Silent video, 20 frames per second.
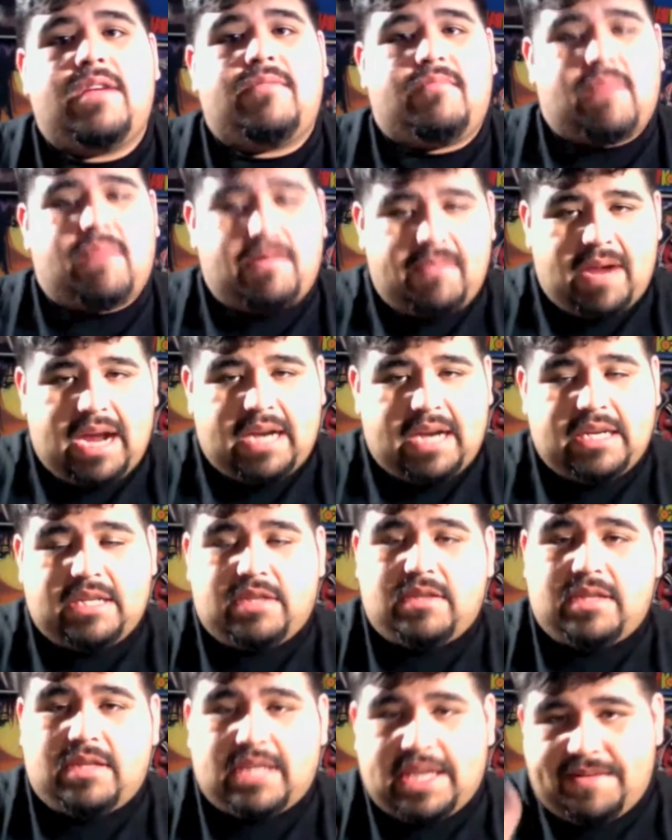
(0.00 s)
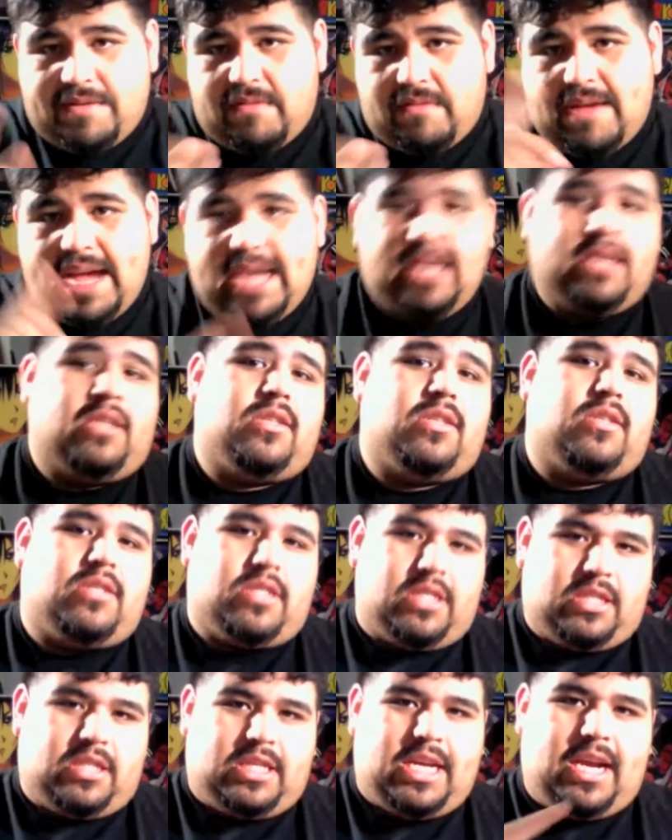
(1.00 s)
Remember how to do the giveaway.
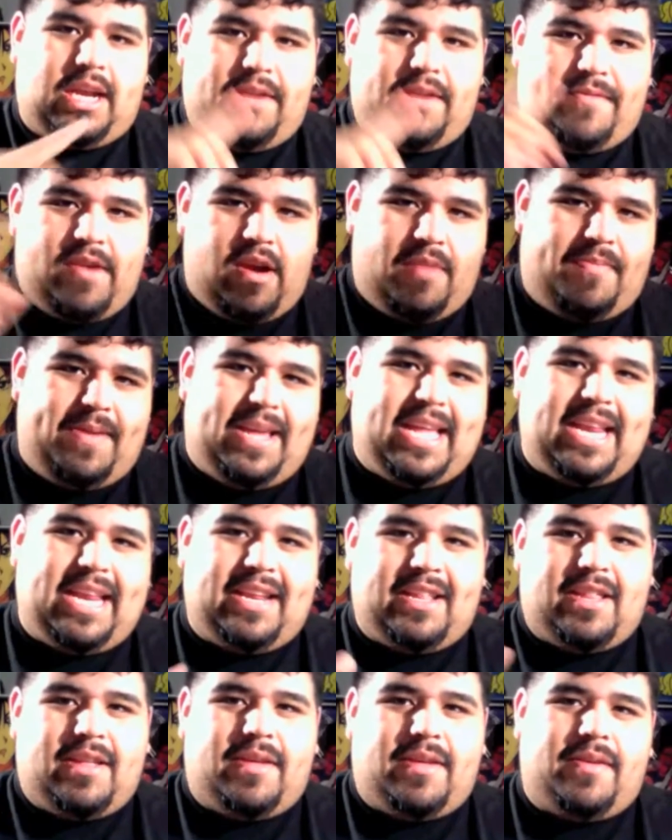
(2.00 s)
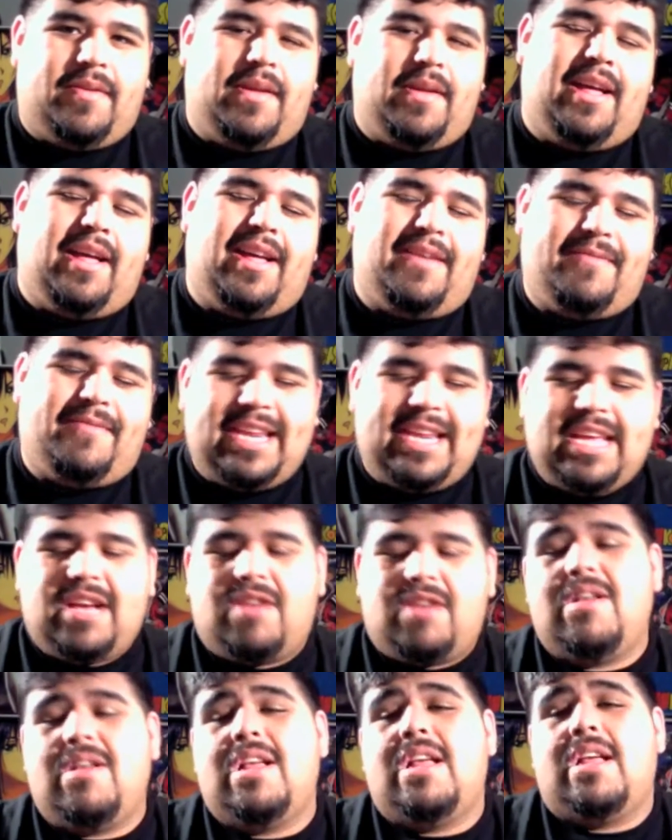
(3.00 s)
Just check in the very beginning of the
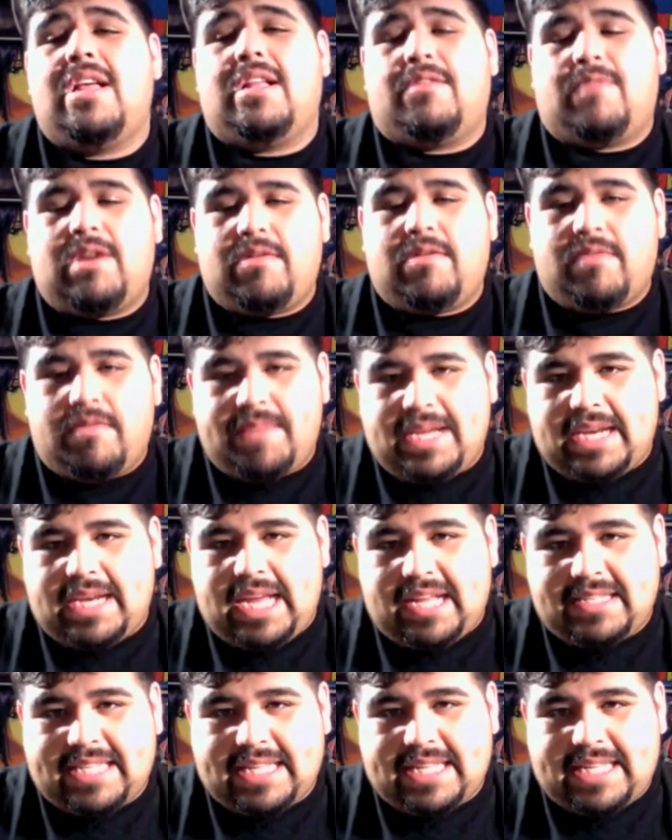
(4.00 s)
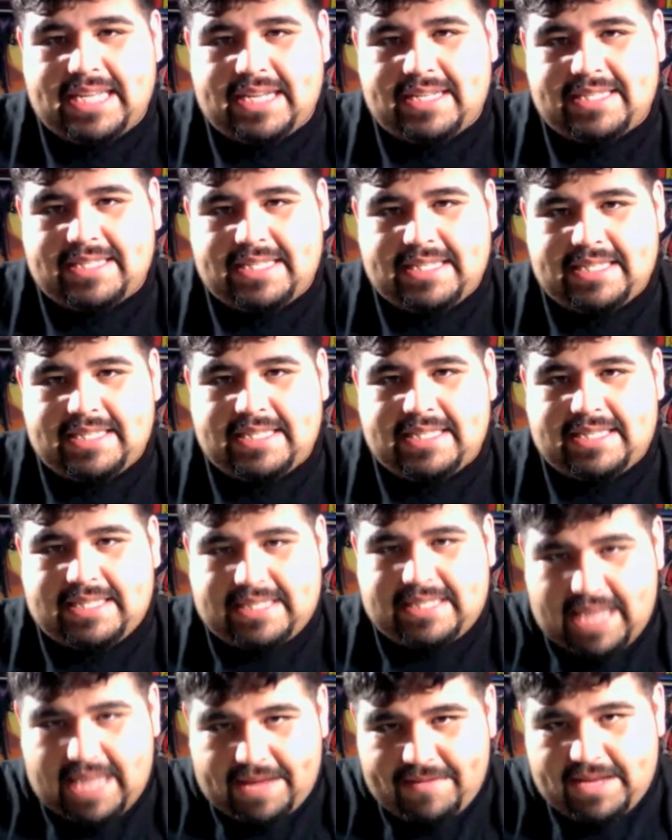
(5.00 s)
video. Winner will be announced at the end of season
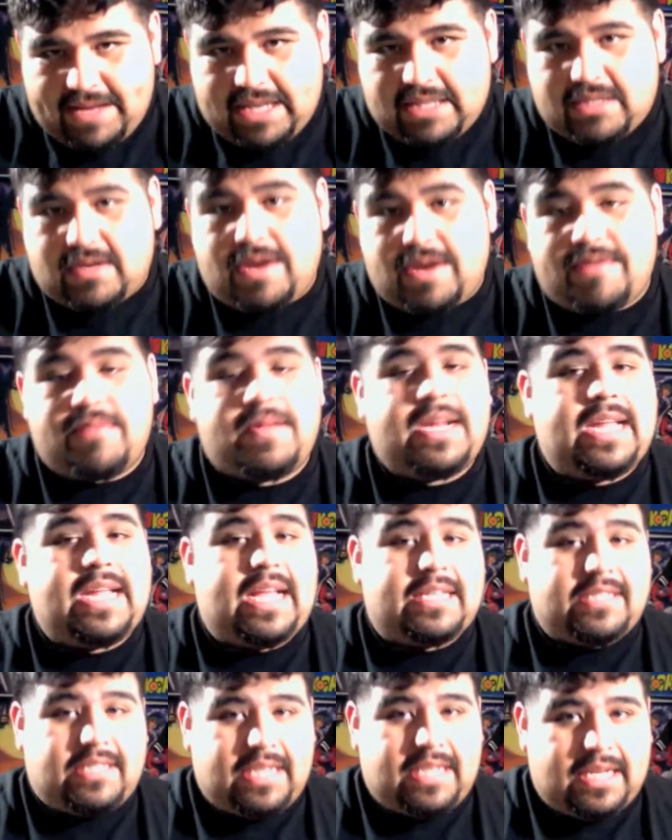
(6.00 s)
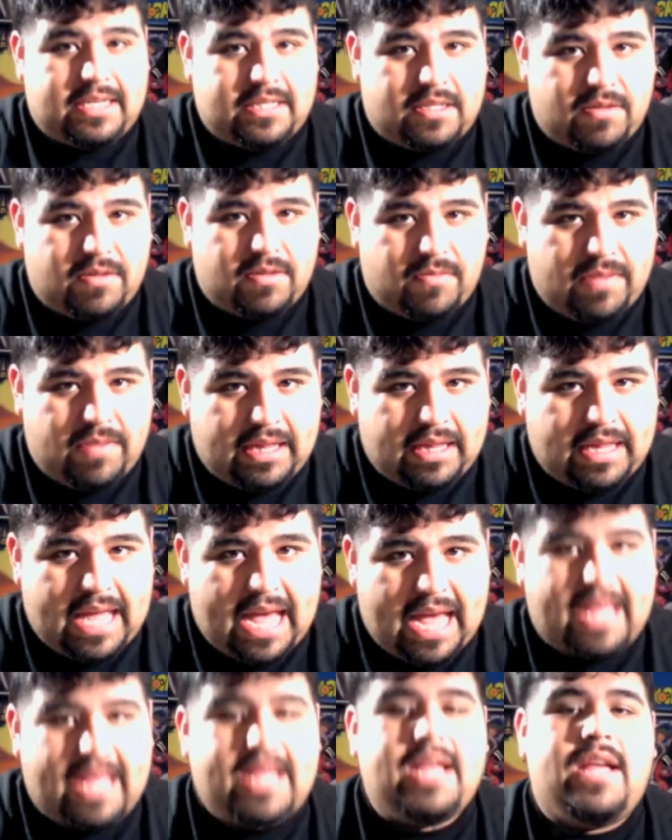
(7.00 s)
7. So everybody has a chance to win
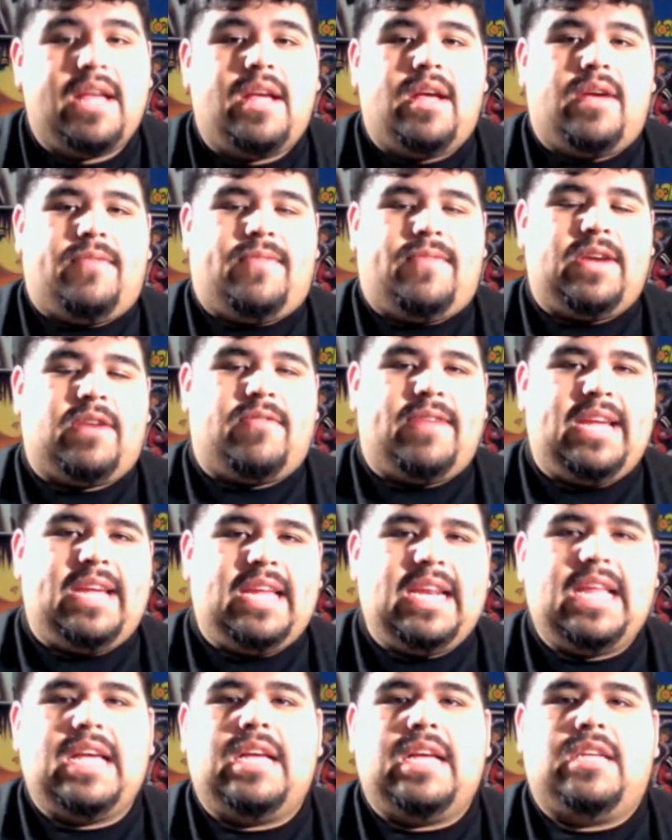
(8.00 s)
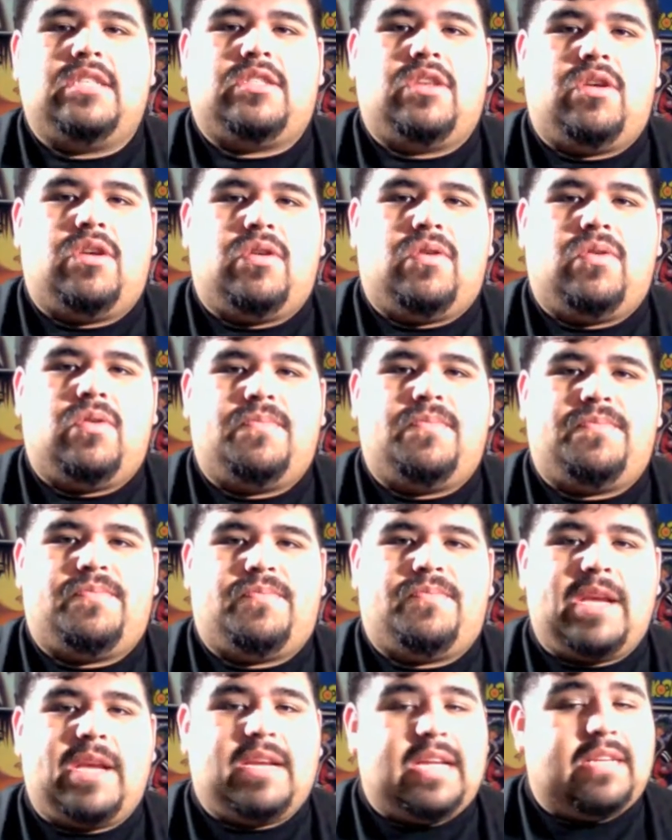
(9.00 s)
that figurine. So
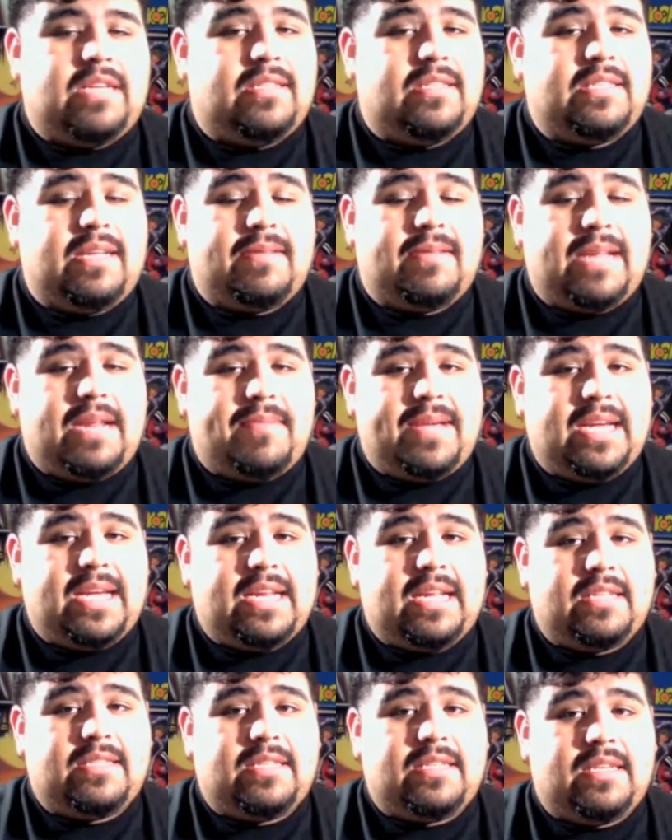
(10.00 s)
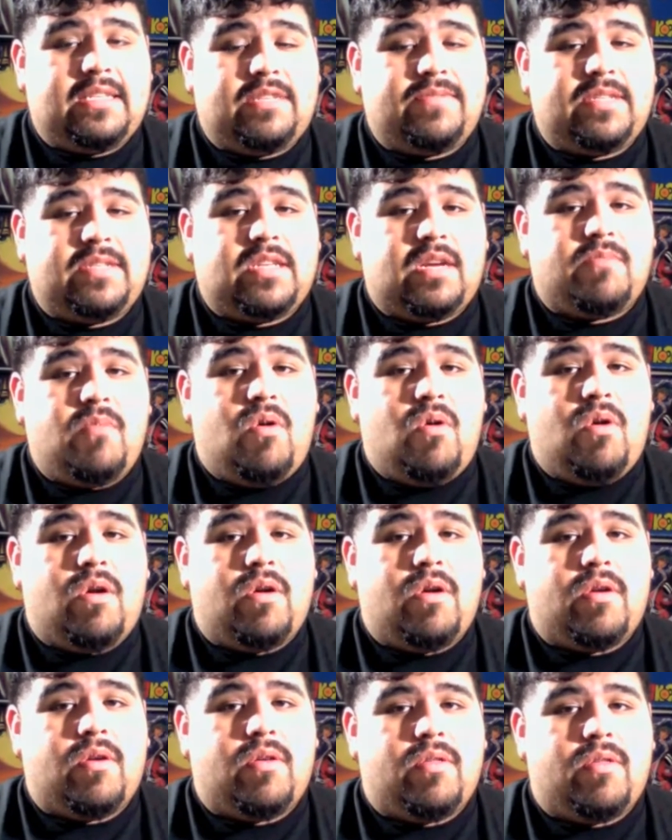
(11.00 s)
thank you guys for listening. I'm Dan Megan Dan's son. Until we talk
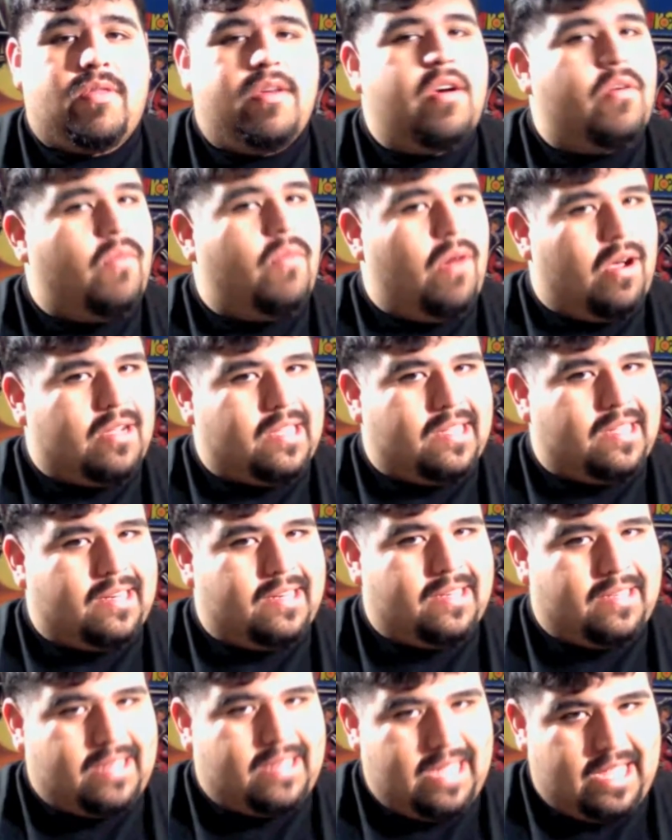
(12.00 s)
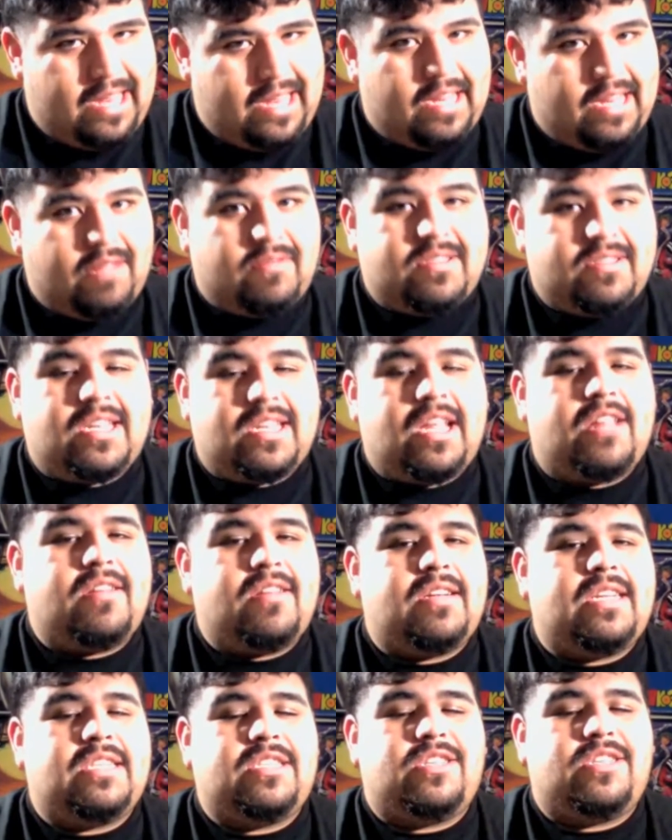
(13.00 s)
more, The Walking Dead. It was another
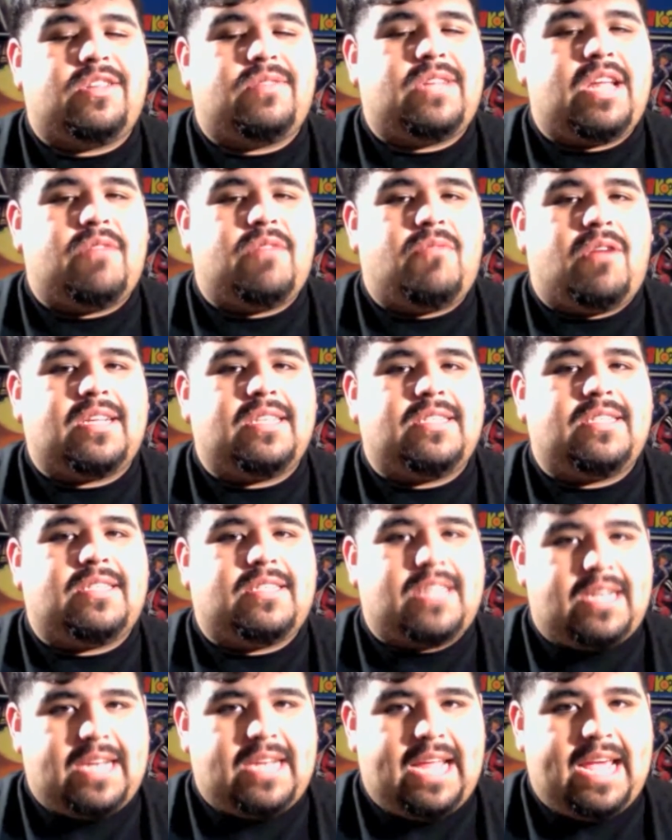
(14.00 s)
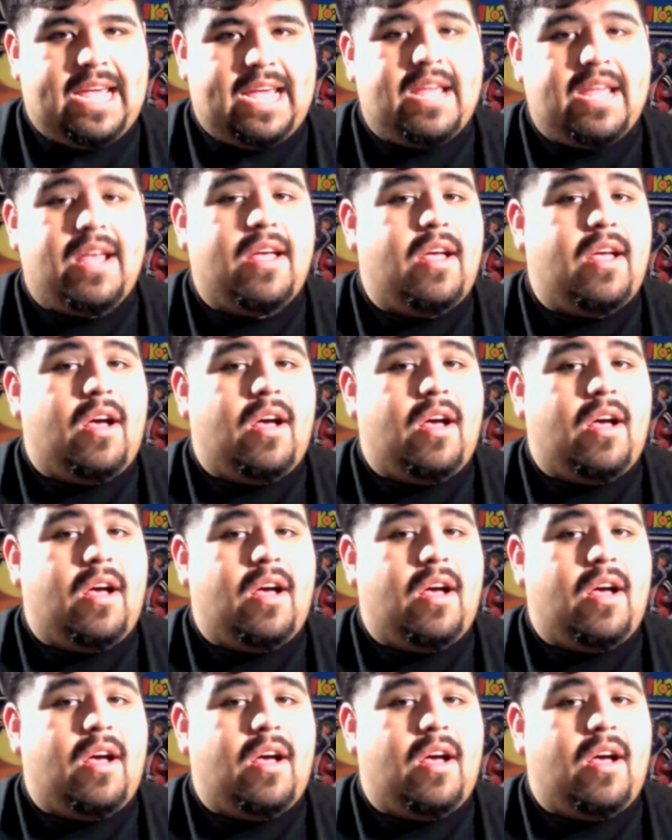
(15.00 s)
edition of Dead Walking Sunday.